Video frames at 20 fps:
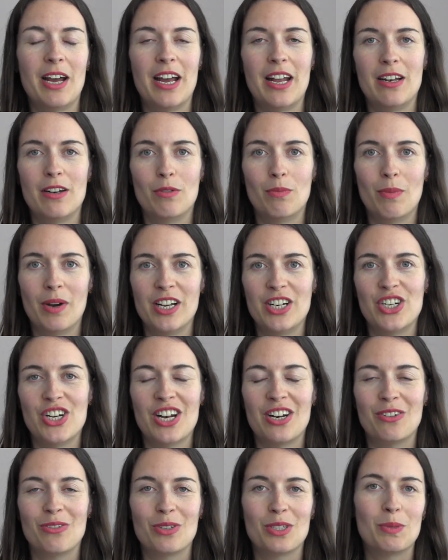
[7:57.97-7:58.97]
and my
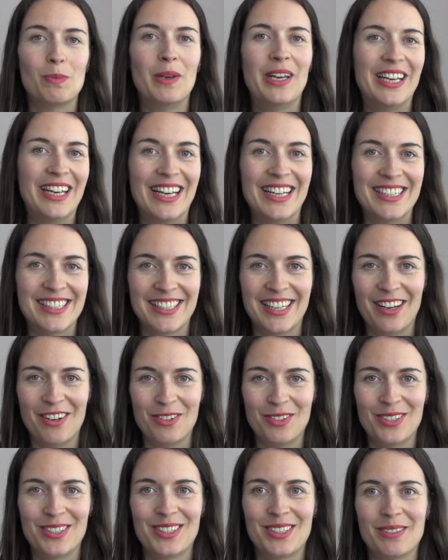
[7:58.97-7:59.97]
general speaking
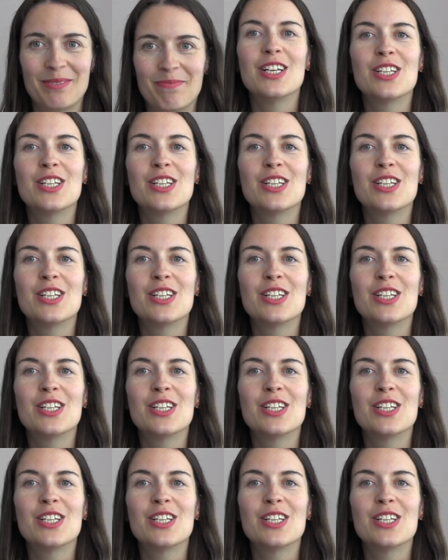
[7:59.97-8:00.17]
skills.